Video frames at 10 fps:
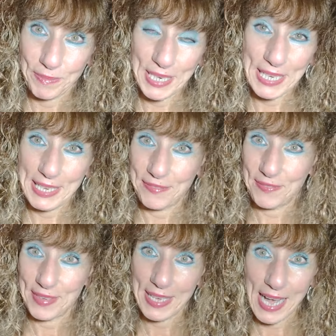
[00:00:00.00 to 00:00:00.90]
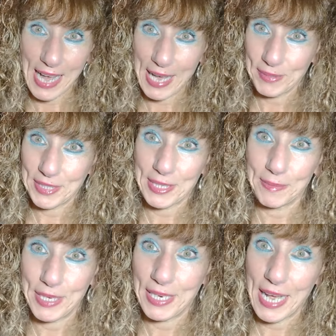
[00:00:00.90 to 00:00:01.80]
But if I was
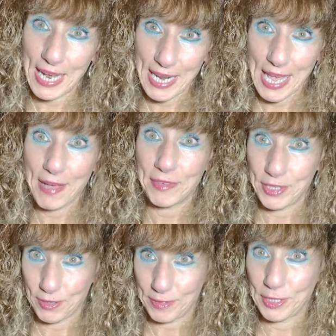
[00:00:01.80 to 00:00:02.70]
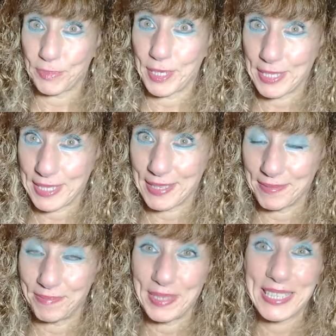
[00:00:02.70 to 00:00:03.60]
committed, I'd have a nervous
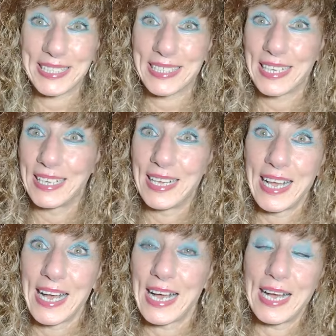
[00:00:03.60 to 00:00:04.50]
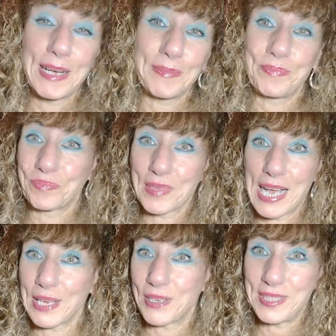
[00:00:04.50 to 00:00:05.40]
breakdown because
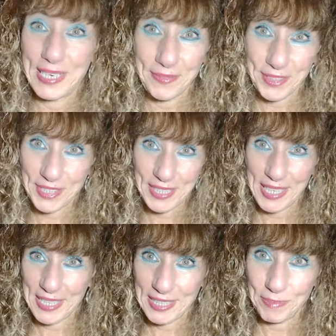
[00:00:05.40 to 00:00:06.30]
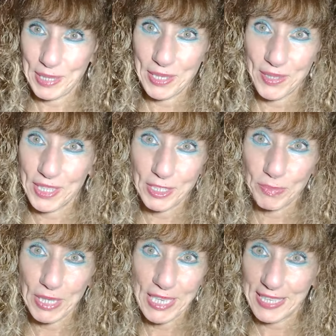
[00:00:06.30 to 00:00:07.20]
I could never stand being
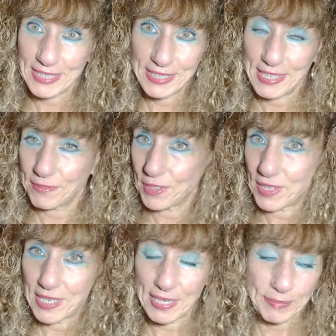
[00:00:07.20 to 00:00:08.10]
hospitalized. Never.